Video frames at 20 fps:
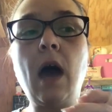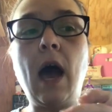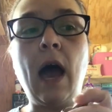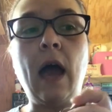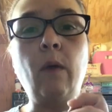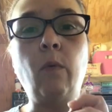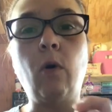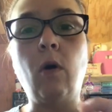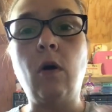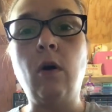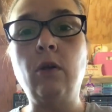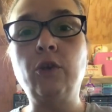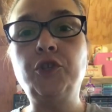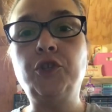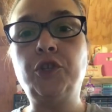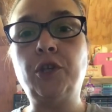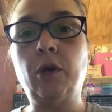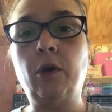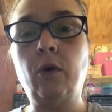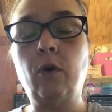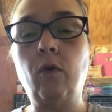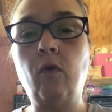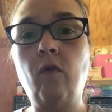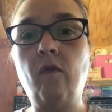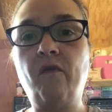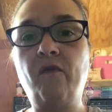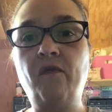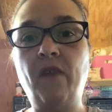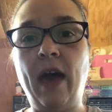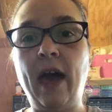I will also
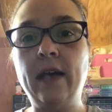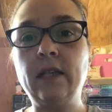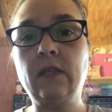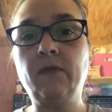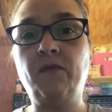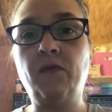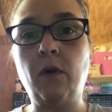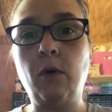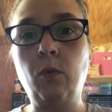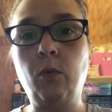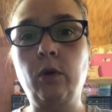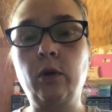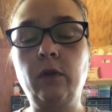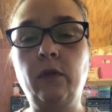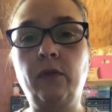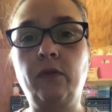fast forward